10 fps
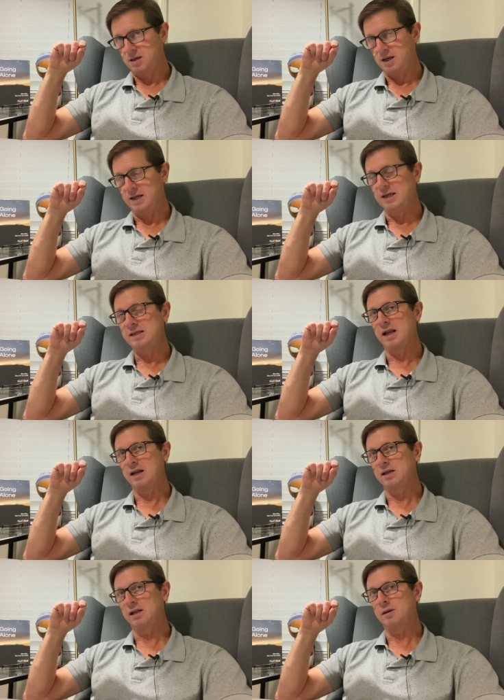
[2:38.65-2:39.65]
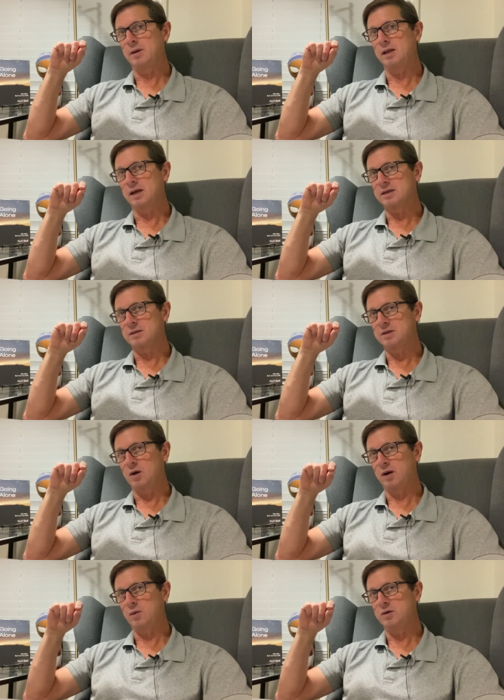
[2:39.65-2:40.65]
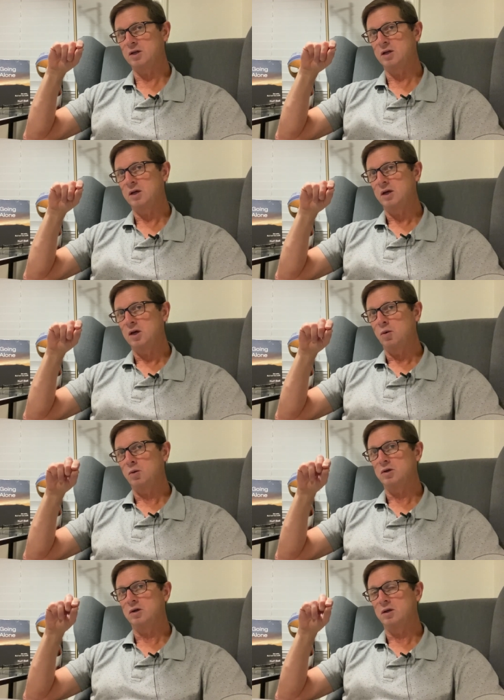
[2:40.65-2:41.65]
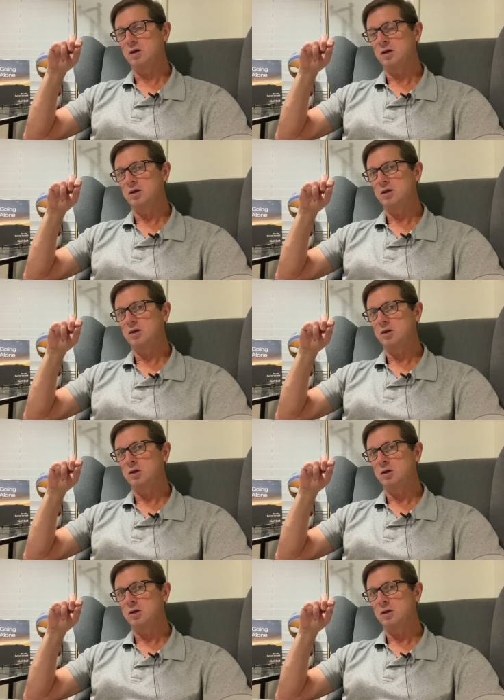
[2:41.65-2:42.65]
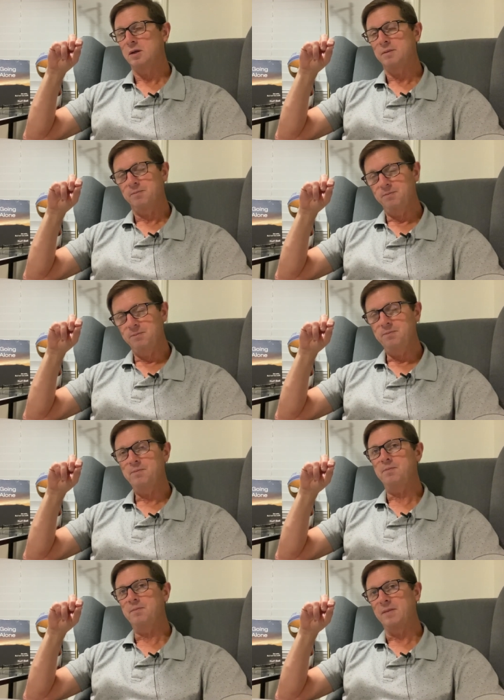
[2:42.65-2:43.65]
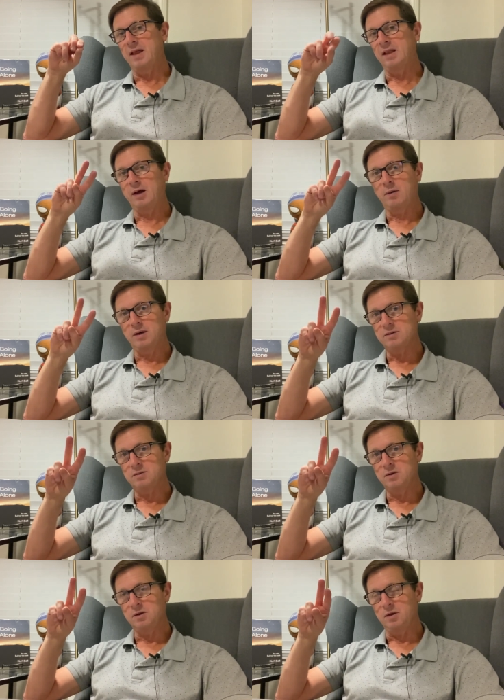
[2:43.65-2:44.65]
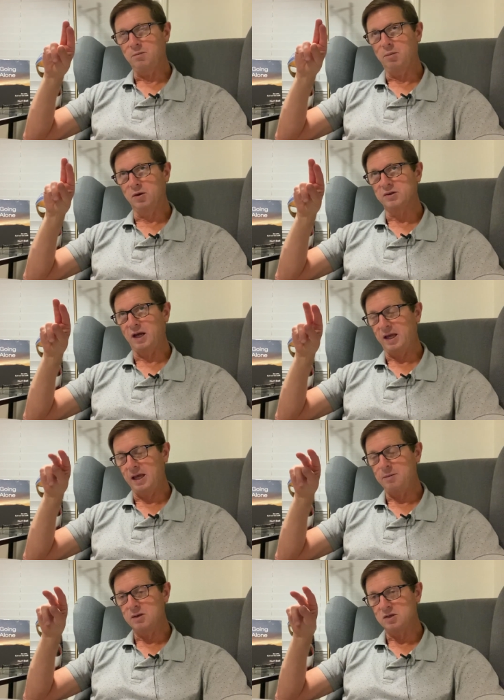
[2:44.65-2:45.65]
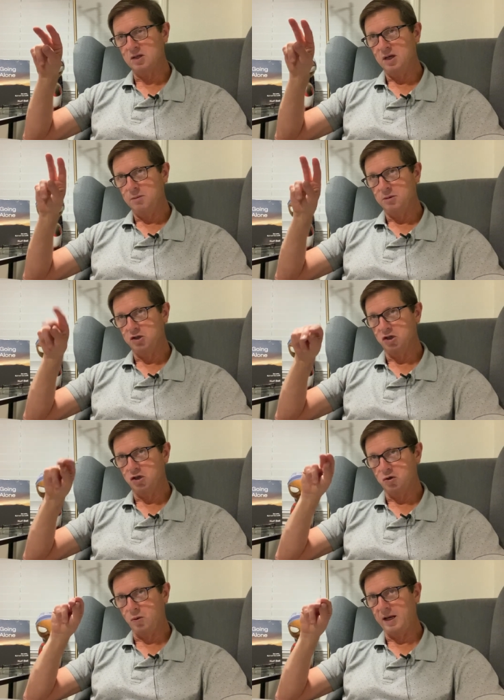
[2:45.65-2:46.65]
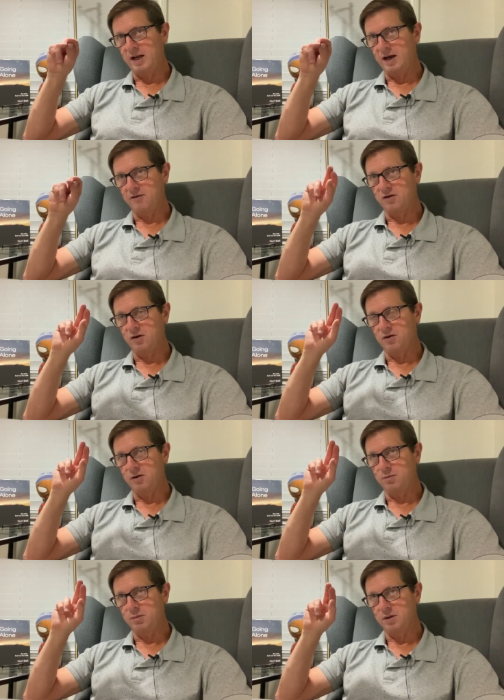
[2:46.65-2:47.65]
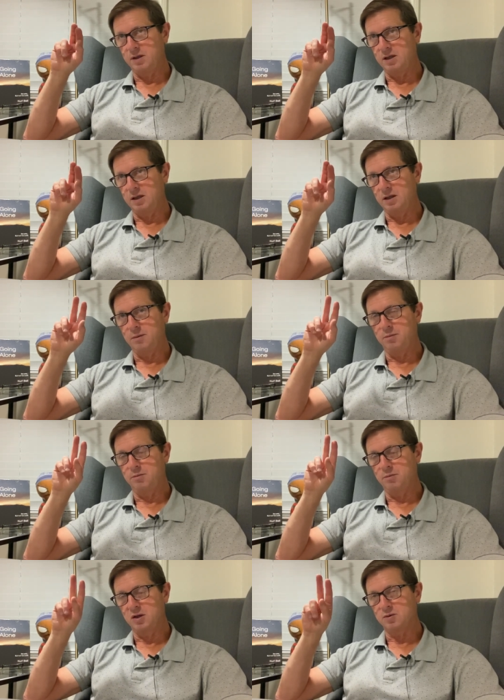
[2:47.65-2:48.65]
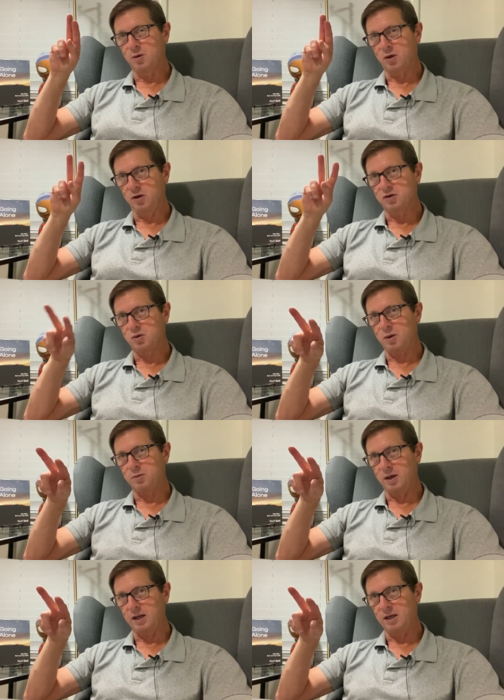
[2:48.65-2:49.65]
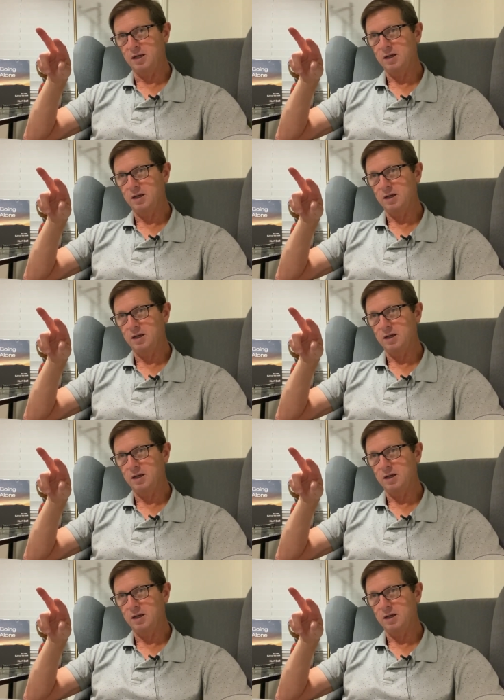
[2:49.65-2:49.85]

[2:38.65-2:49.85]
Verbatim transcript: And I did that deliberately because I'm saying, okay, we should, we should, hmm. And likewise, the bullseye aim is positioned right after the, the principle called script writing.